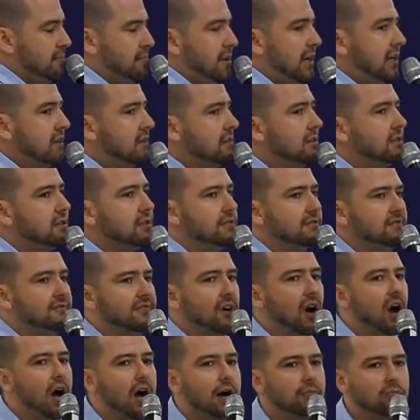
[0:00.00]
an abundance of
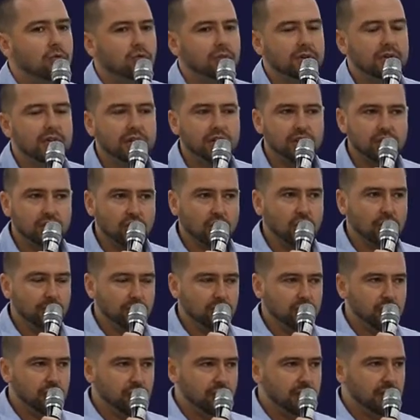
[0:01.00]
viable niche
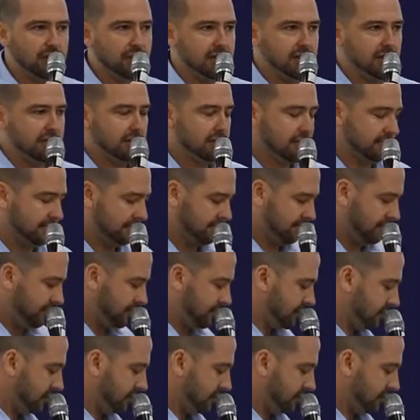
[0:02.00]
opportunities.